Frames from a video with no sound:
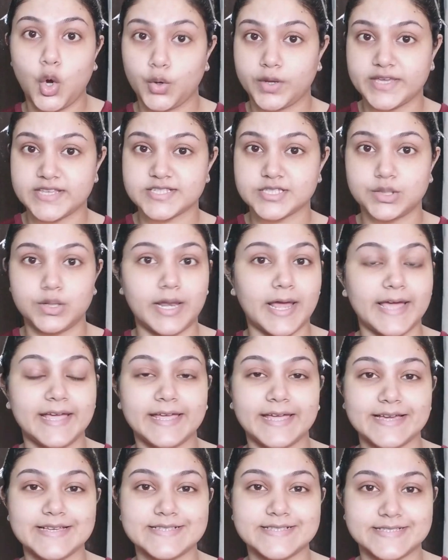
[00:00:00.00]
Okay, so
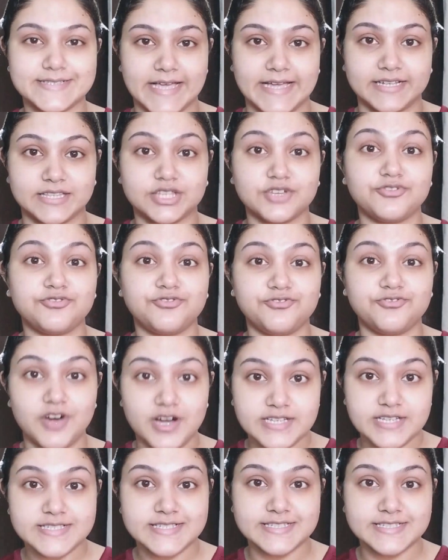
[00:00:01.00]
like I said, the
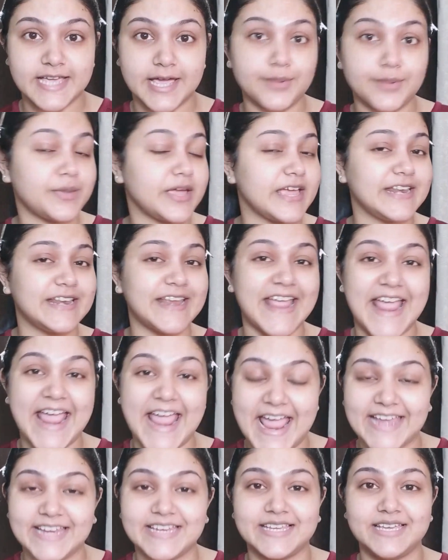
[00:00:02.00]
first step in
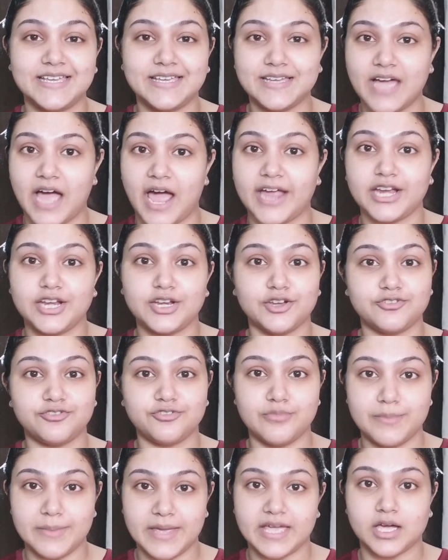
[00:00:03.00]
any kind
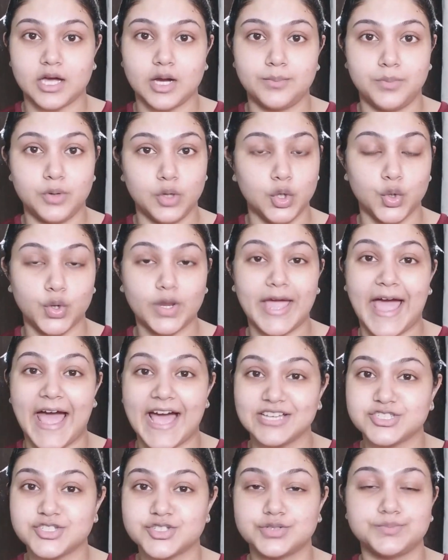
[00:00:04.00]
of makeup look
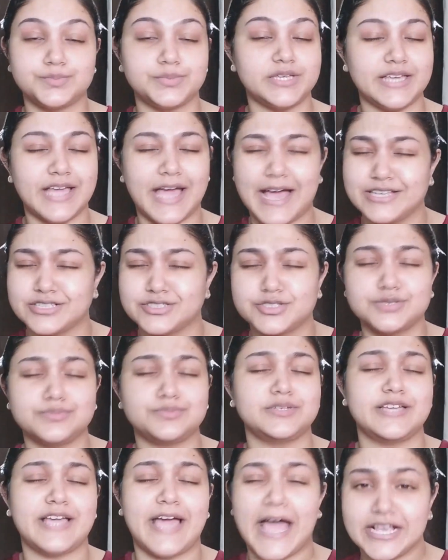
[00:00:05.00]
has to be
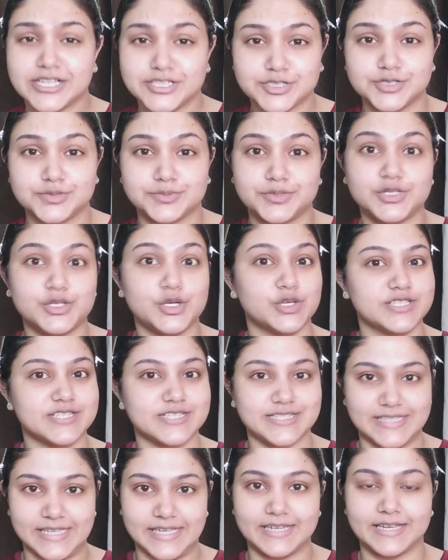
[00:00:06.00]
your
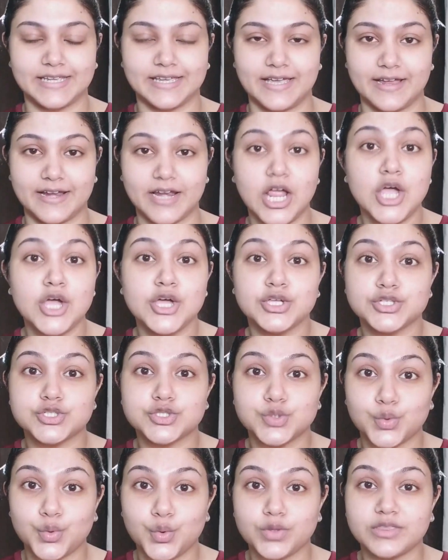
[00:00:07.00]
skincare.
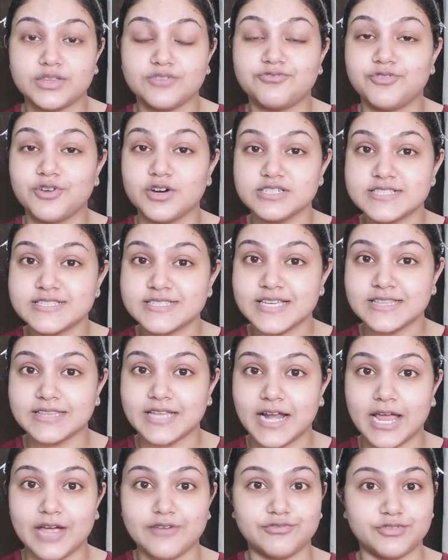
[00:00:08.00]
So the first thing
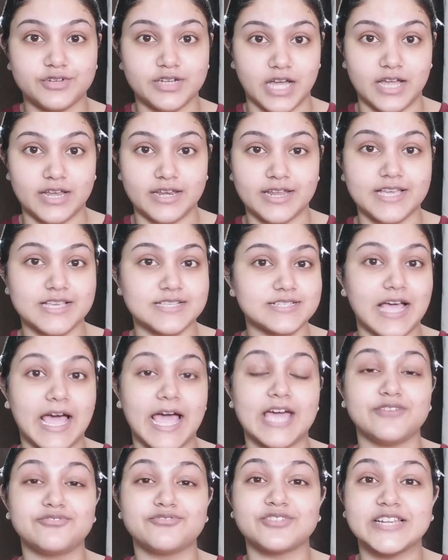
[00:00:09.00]
that I've done is
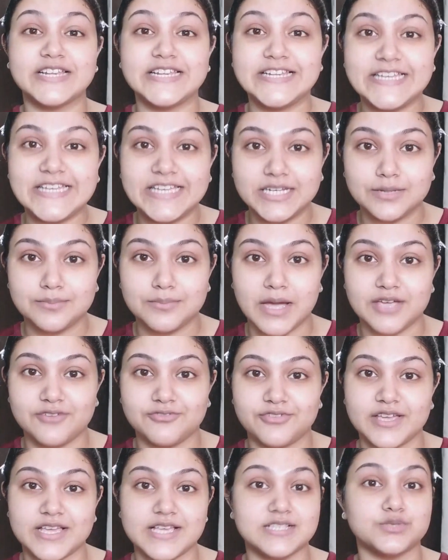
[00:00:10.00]
I've cleaned my
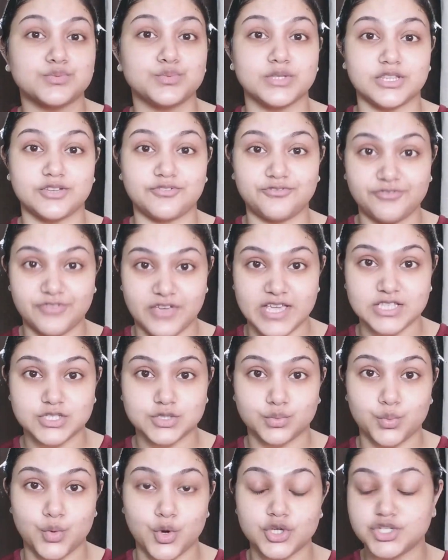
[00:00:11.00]
face with a
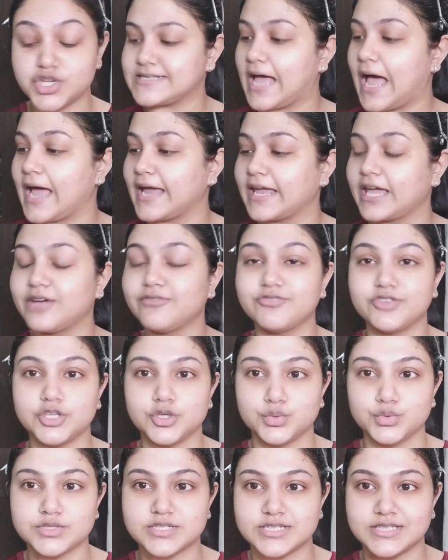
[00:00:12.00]
face wash. I have
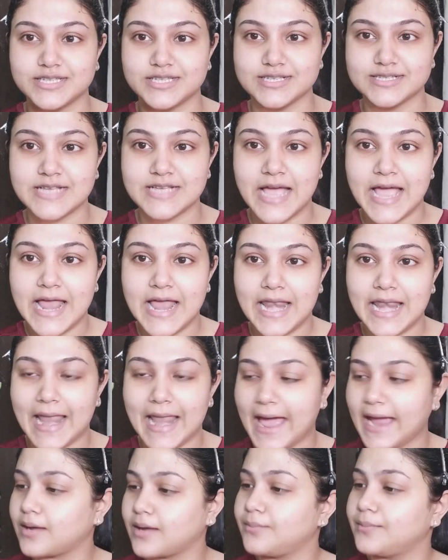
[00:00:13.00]
used this
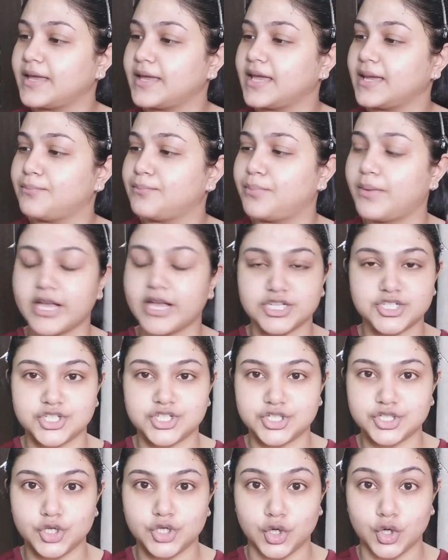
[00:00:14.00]
Lakme Blush
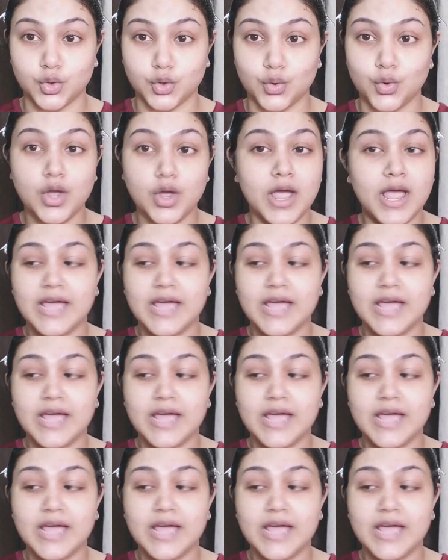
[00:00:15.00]
and Glow.